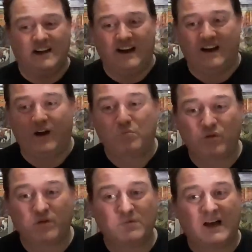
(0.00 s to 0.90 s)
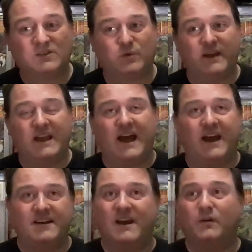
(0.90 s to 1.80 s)
I bought them last week,
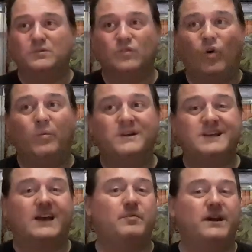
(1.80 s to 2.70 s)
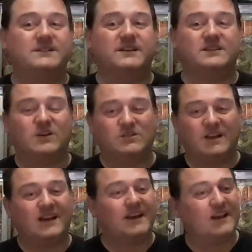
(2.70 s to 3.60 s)
and yeah, it was almost at capacity. So I was
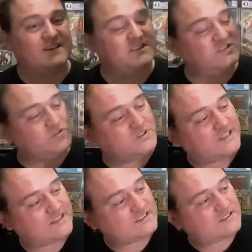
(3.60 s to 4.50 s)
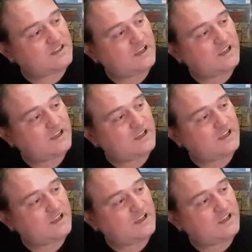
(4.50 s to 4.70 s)
lucky to get these 2 tickets